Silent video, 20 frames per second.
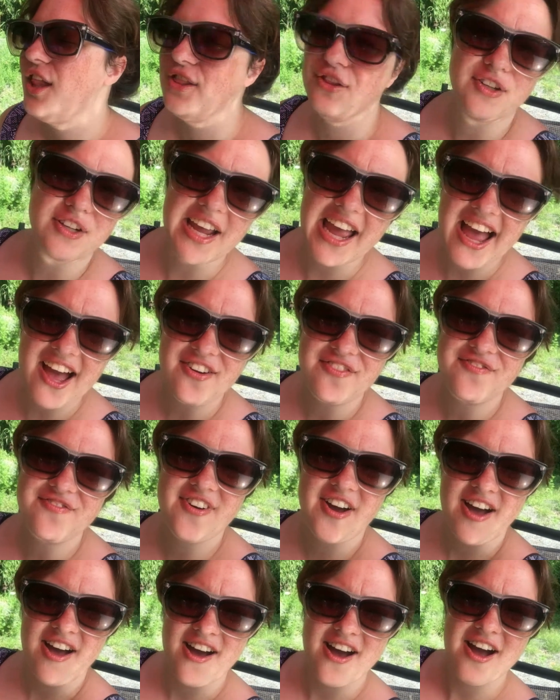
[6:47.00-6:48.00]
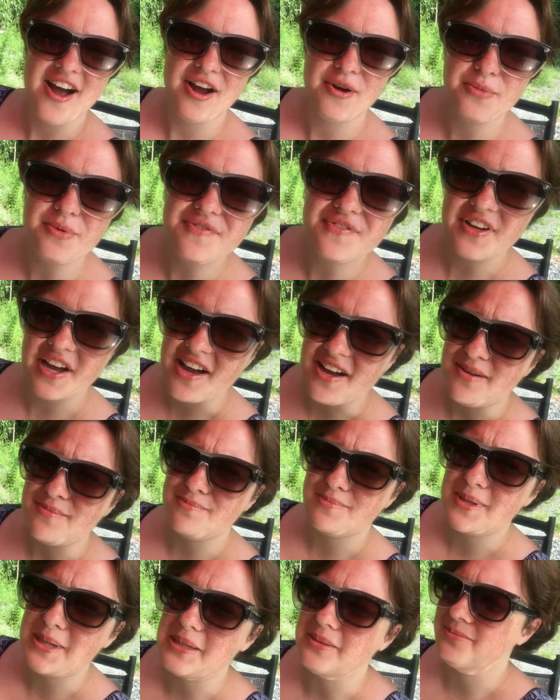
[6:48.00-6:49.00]
Look how far we've
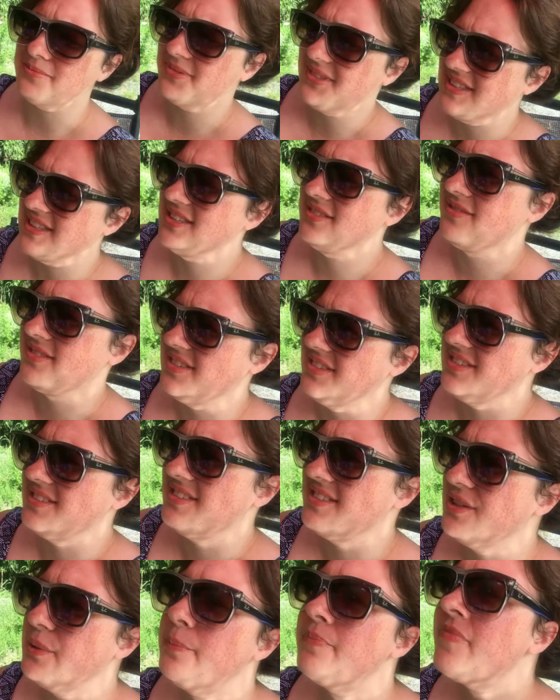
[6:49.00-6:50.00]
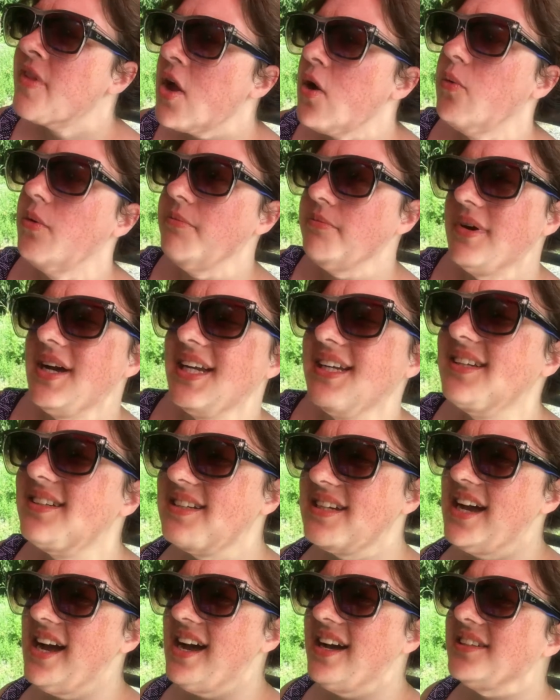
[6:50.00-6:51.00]
come, over. We might have
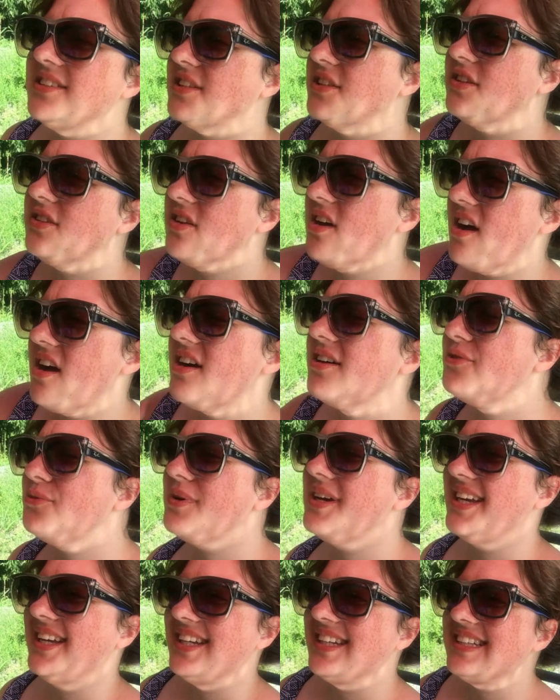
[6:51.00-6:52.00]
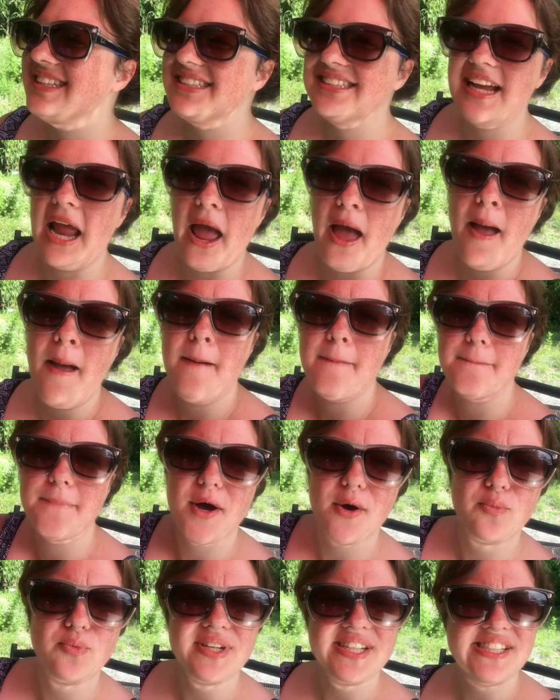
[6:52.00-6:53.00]
gone a long way,
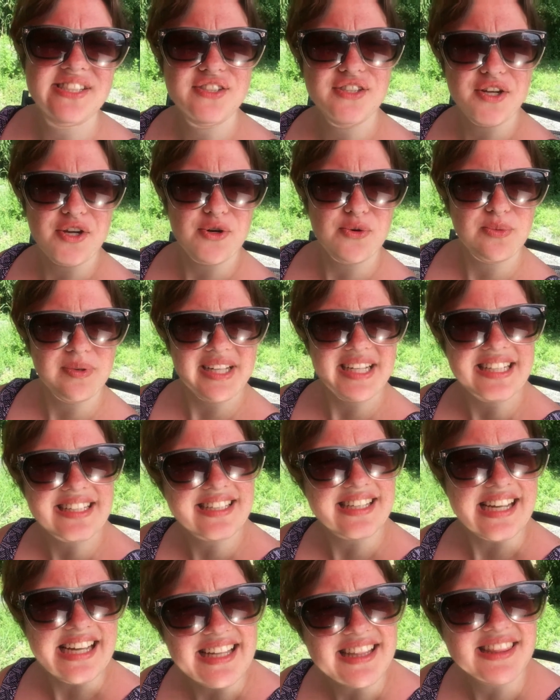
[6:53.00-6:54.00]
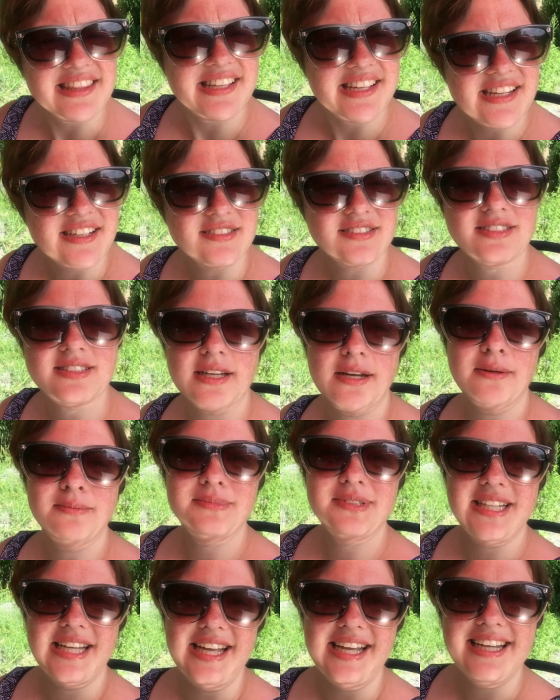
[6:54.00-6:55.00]
but we know we'd get there
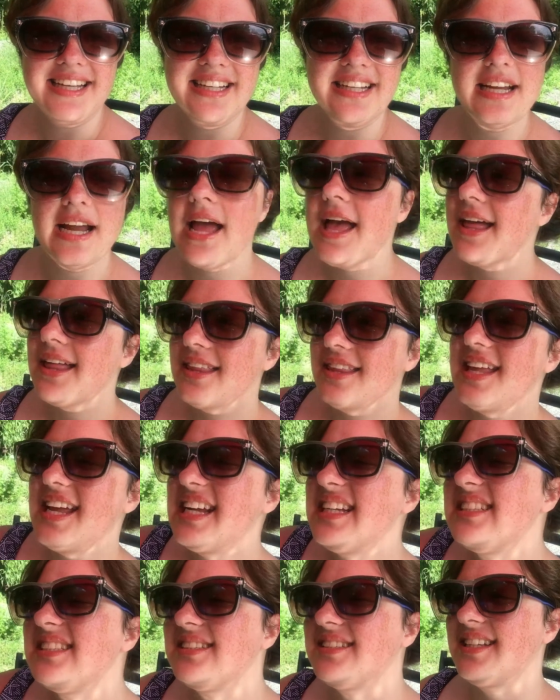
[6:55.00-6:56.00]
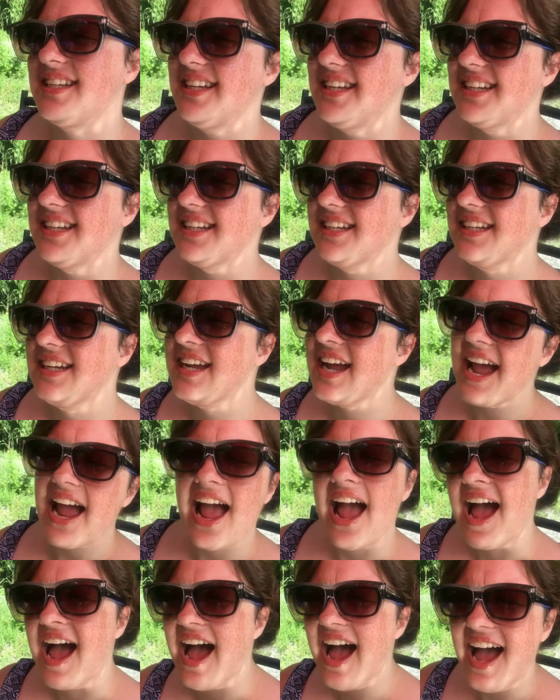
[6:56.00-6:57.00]
someday. They say,
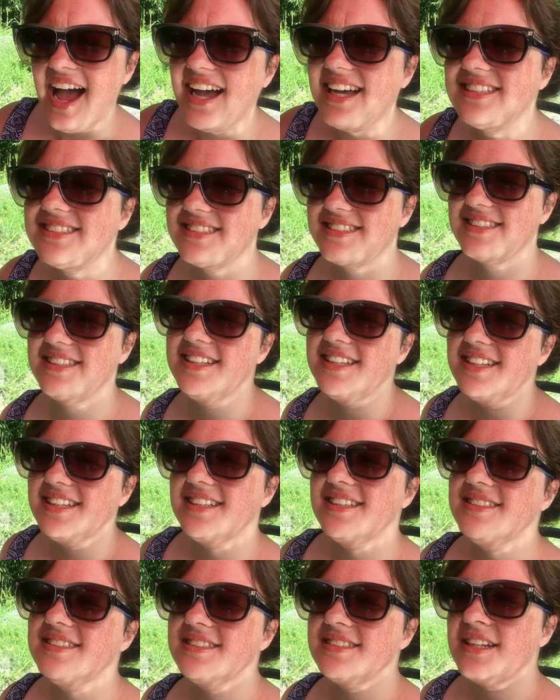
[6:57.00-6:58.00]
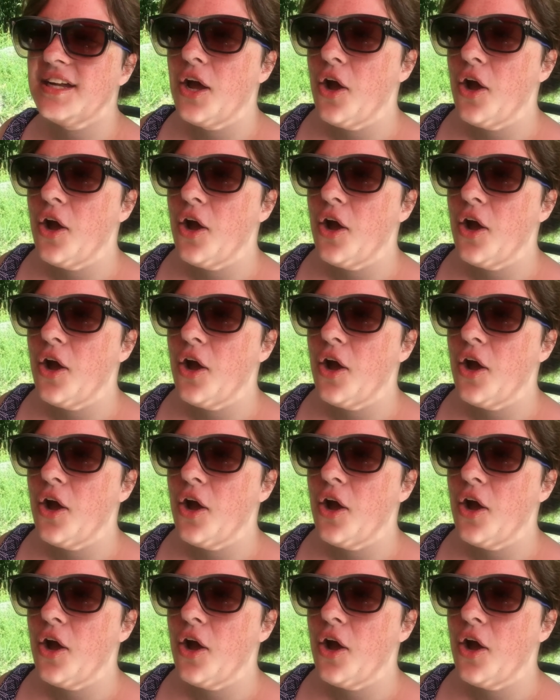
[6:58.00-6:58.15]
I said.